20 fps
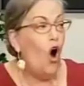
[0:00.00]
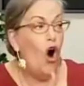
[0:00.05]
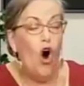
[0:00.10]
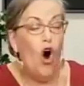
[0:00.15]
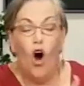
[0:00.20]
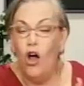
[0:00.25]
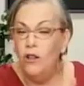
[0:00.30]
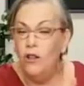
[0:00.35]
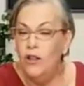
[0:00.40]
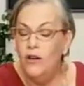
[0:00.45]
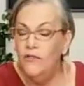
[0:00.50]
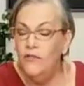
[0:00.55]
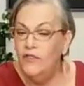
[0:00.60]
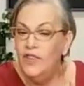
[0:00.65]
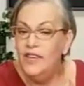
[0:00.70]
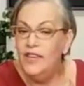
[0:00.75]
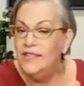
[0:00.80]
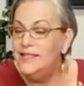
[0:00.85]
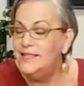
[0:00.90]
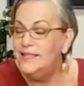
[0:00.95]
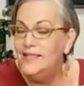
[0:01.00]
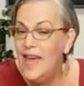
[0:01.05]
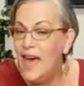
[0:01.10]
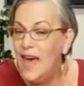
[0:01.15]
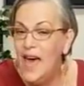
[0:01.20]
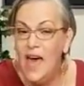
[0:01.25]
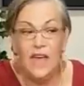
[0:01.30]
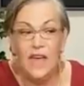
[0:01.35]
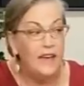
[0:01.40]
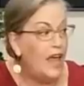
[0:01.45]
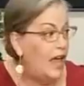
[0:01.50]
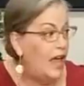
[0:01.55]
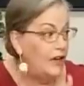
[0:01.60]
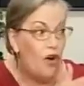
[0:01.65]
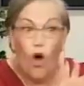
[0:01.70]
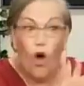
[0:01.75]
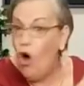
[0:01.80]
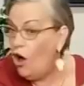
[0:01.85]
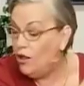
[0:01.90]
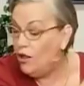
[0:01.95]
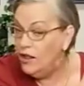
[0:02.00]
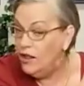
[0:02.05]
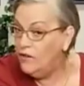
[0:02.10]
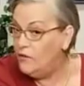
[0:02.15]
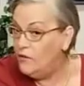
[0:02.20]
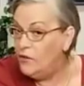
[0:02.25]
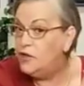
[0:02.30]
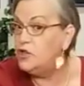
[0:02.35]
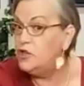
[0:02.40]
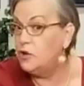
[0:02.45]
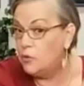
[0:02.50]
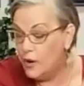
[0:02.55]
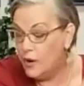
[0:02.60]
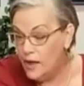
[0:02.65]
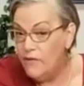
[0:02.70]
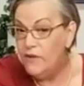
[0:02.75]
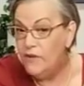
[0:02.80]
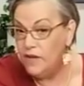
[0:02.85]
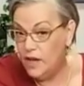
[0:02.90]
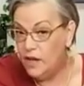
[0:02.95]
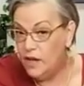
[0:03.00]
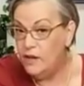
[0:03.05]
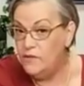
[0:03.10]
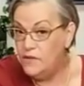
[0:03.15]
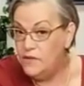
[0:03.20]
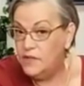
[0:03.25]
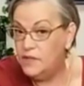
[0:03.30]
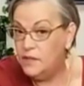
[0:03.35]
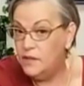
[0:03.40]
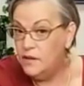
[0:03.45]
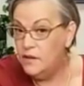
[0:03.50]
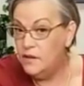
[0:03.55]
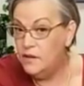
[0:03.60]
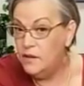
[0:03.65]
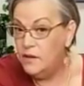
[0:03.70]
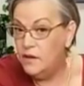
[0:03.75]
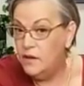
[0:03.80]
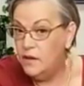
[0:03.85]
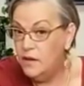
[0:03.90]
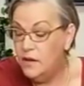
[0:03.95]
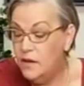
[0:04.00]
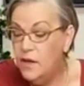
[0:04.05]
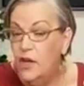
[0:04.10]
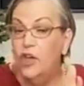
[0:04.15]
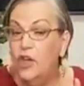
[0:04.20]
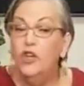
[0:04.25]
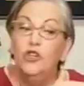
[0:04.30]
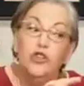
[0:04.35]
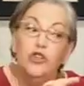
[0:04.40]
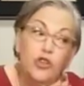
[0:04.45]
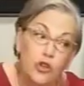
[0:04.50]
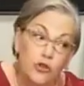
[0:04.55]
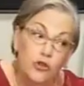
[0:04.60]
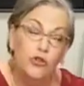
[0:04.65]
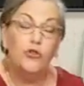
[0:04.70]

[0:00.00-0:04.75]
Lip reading: all of this debt and all of the derivatives to